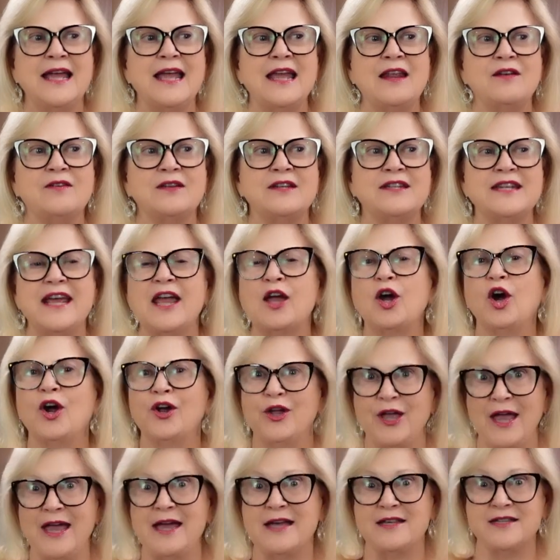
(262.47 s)
and take our
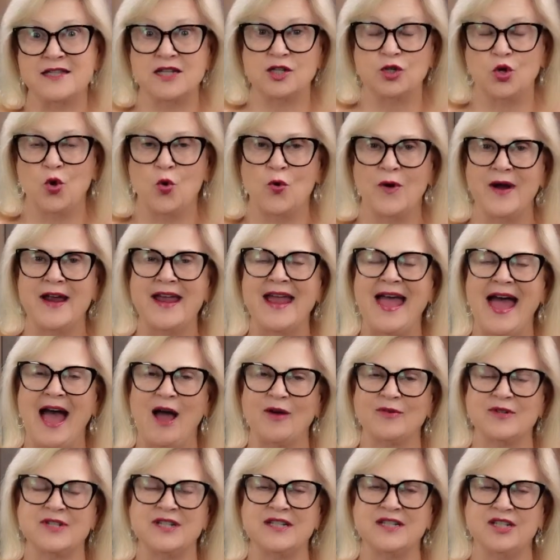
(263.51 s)
guest, Lori,
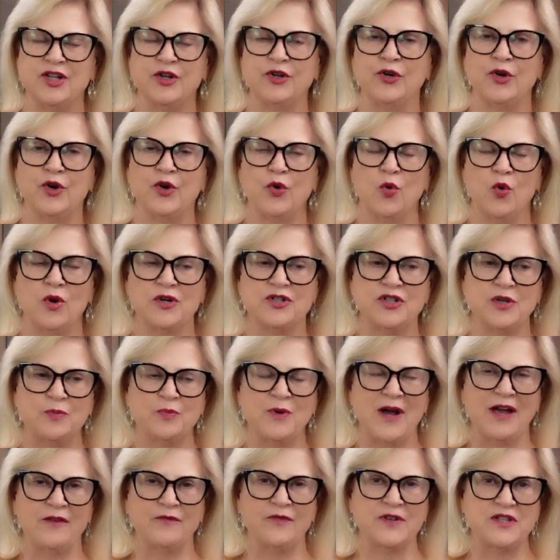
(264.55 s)
out to dinner or to
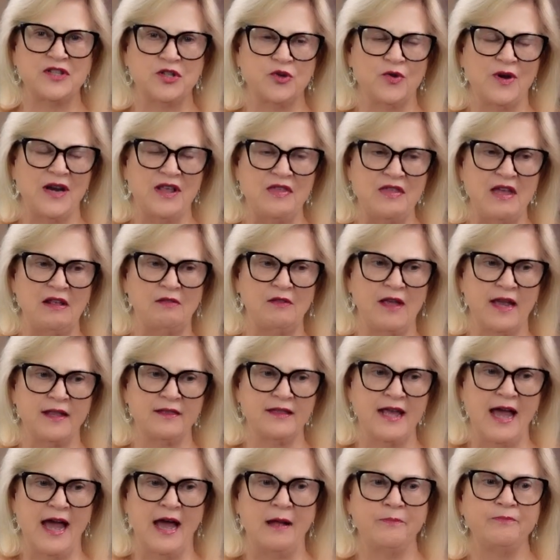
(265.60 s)
breakfast or anything like
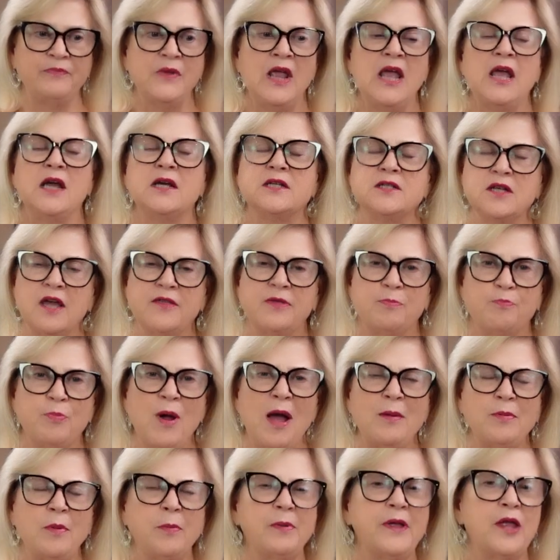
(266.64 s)
that. So I
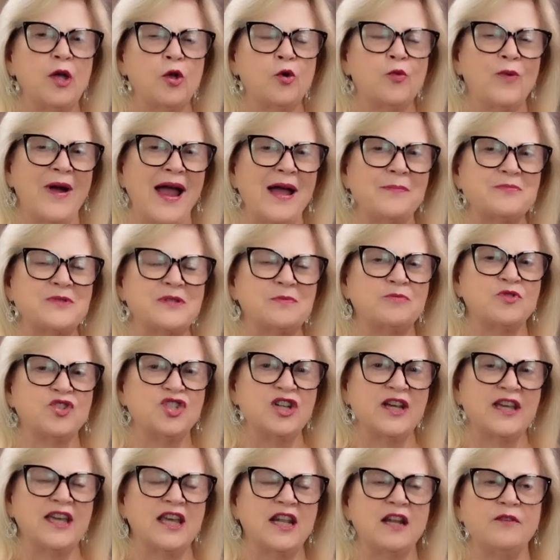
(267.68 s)
probably will grab some
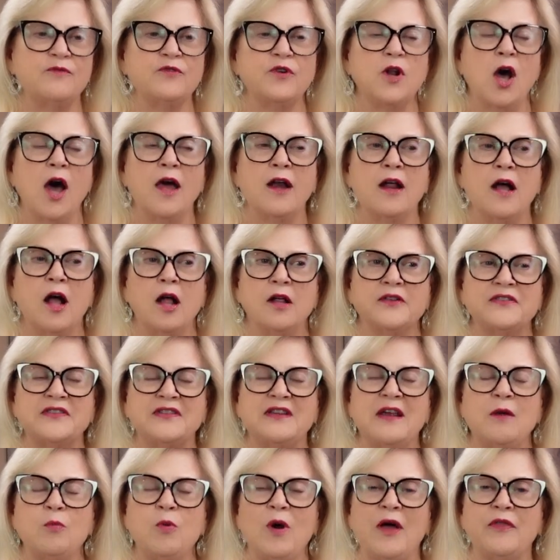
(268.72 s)
chicken. If not, I'll
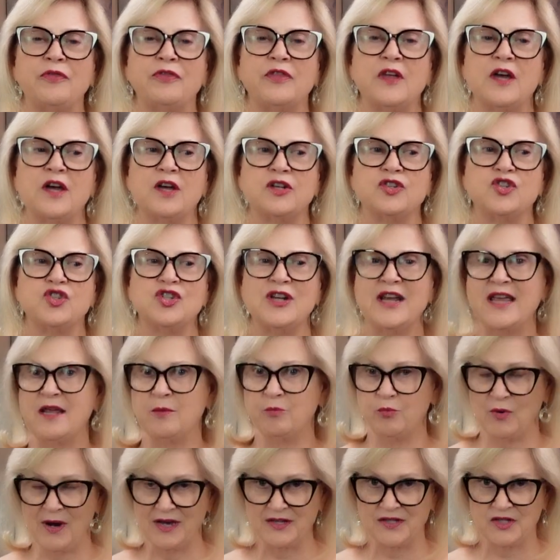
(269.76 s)
see what the
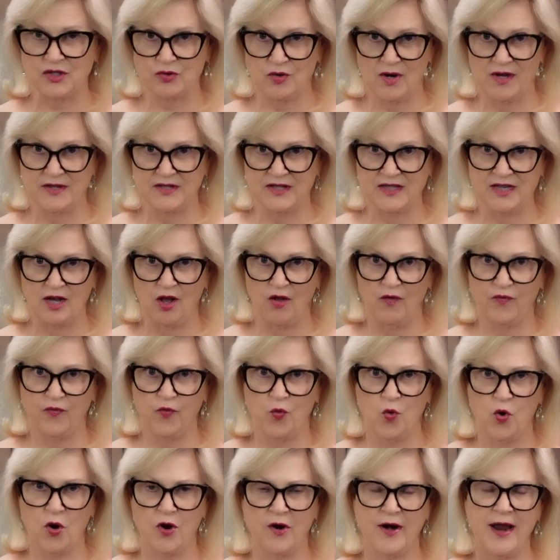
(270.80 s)
chicken breasts are on sale
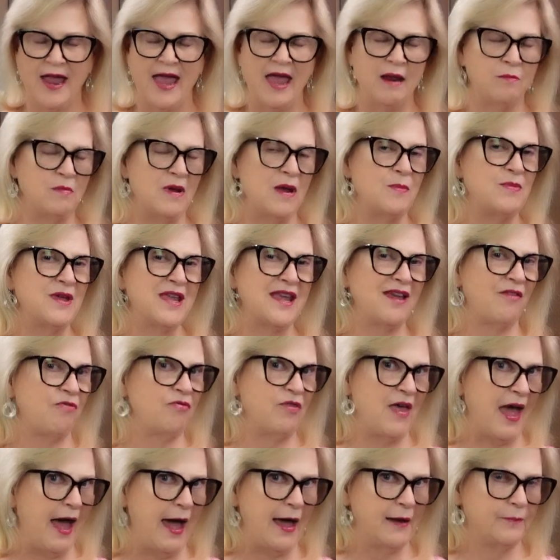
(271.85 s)
for and maybe get
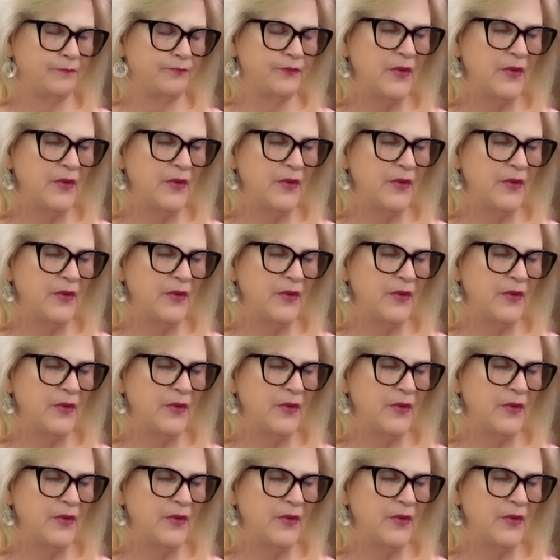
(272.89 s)
that.